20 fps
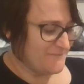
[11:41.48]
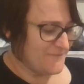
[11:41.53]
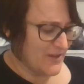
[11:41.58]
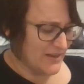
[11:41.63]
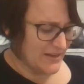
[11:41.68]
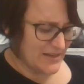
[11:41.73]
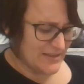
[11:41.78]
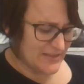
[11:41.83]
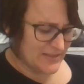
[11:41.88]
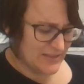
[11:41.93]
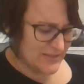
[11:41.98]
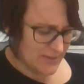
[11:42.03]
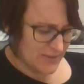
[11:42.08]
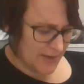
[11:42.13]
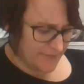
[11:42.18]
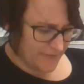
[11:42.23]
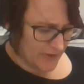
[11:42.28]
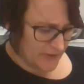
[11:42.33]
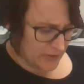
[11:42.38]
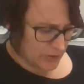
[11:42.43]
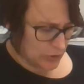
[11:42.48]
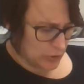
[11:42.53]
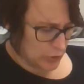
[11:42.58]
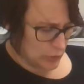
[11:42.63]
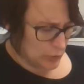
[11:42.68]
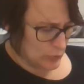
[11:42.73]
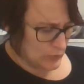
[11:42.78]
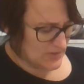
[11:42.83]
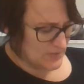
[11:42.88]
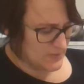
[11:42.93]
Funny stuff on the
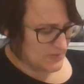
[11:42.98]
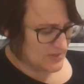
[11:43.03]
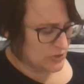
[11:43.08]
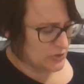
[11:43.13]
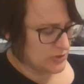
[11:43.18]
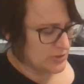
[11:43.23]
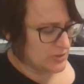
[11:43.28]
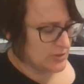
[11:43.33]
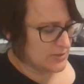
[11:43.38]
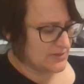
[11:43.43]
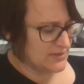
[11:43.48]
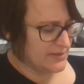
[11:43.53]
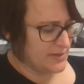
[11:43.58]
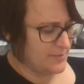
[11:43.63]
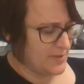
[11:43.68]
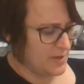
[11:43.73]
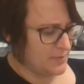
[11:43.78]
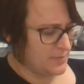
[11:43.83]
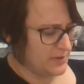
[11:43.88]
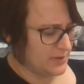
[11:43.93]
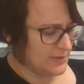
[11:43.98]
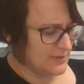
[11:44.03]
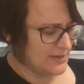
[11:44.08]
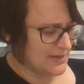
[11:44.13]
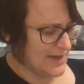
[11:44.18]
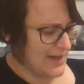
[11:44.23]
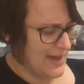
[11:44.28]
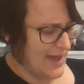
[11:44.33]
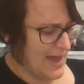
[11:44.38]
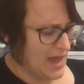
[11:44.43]
news, Mr. Dursley mumbled.
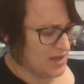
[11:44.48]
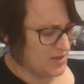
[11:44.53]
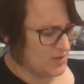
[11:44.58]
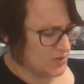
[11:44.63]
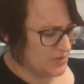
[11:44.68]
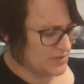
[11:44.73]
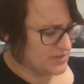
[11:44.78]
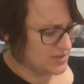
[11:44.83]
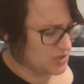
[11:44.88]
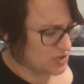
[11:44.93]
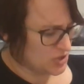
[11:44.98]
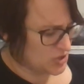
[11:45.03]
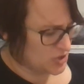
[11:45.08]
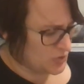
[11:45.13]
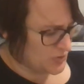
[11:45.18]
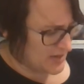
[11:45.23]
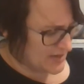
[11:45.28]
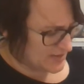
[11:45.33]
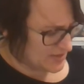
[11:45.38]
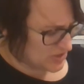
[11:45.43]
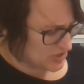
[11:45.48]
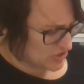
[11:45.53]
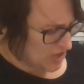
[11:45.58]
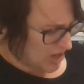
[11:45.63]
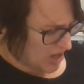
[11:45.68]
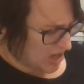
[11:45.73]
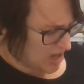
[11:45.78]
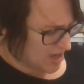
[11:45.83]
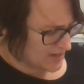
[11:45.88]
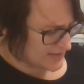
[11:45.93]
Owls, shooting
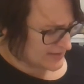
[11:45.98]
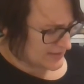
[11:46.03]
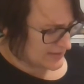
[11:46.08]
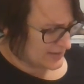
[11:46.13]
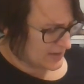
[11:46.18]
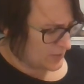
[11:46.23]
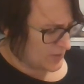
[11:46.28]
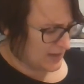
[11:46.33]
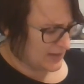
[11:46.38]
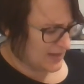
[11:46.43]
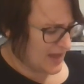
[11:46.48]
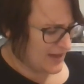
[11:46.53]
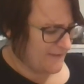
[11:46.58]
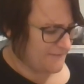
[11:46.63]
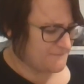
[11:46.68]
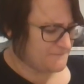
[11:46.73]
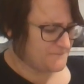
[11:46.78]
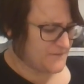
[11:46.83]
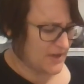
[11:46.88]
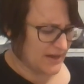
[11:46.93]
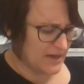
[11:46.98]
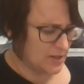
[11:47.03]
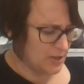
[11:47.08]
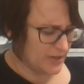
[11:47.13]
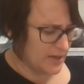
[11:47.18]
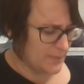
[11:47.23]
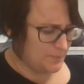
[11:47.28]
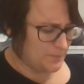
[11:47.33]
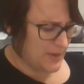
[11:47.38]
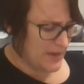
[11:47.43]
stars, and there were a lot of
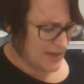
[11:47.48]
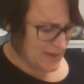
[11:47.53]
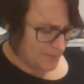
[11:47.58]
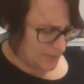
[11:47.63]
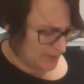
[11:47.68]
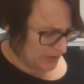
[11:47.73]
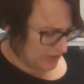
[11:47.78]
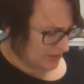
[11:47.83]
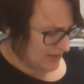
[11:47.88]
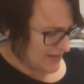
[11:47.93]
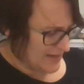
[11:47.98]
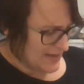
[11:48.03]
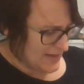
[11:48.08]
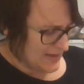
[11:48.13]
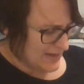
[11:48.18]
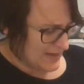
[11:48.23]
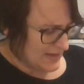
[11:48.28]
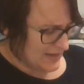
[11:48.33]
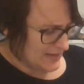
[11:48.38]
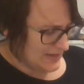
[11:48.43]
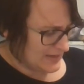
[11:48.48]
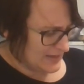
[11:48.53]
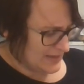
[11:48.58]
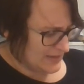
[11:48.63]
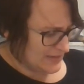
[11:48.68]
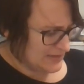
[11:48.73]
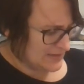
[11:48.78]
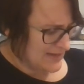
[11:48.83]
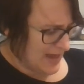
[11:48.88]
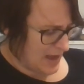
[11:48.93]
funny-looking people
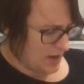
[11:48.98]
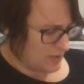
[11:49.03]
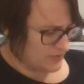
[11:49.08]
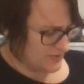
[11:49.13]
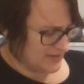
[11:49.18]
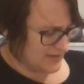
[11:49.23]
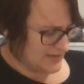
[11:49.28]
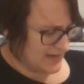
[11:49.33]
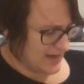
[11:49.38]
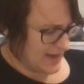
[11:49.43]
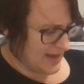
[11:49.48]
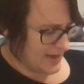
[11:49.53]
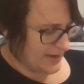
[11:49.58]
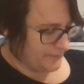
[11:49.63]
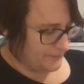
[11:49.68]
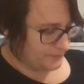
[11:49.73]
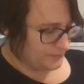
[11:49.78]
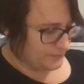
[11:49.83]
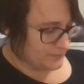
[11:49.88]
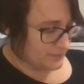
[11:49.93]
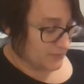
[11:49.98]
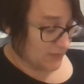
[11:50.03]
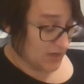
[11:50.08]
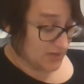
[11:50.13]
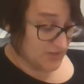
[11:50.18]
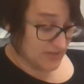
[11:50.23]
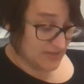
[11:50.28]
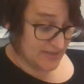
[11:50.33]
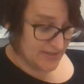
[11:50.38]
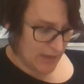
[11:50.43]
in town today.
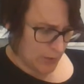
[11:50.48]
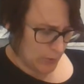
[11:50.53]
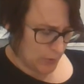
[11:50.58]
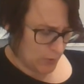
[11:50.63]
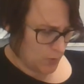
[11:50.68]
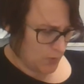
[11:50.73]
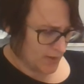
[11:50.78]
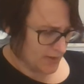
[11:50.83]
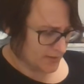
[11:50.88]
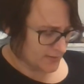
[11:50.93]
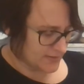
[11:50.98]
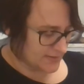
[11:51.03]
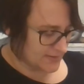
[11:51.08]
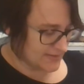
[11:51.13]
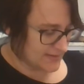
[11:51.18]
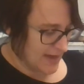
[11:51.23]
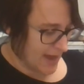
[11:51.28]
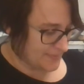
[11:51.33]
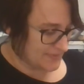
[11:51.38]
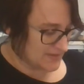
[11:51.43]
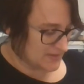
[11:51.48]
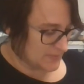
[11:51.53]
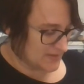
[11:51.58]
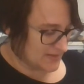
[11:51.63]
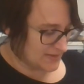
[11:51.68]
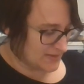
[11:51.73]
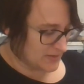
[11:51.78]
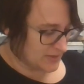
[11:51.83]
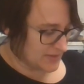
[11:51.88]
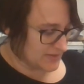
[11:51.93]
So, snapped
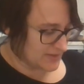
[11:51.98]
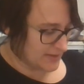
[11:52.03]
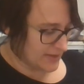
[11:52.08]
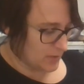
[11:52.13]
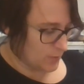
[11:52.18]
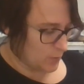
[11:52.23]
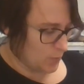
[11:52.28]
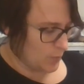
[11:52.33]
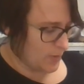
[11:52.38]
Mrs. Dursley.